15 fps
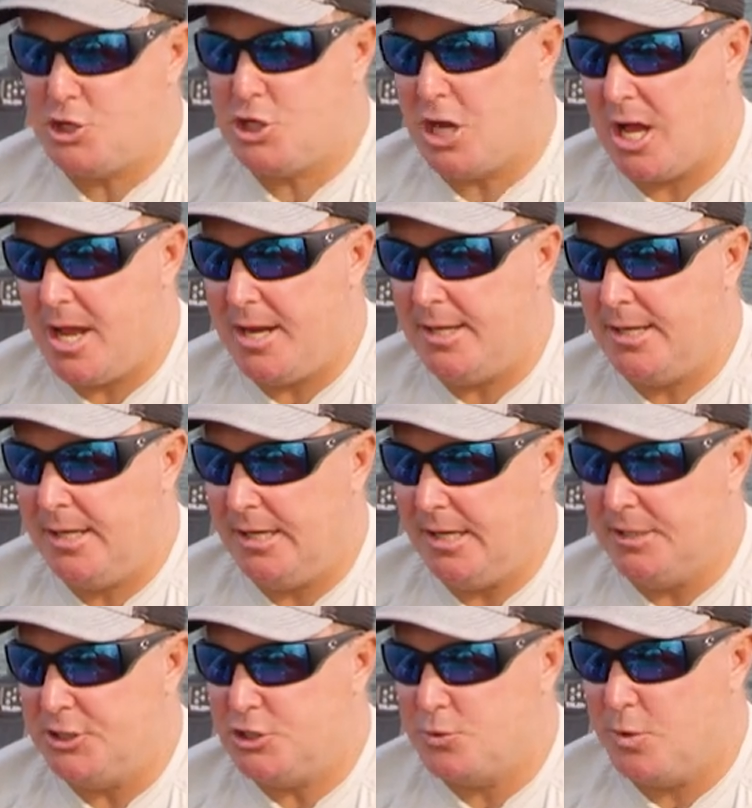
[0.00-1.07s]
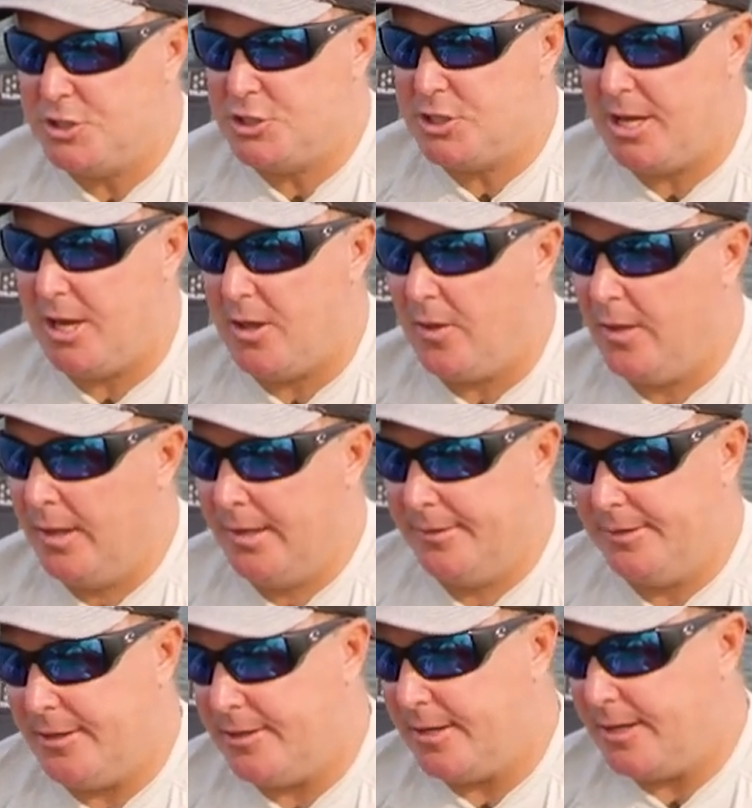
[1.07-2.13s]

shine in the twitch tail, there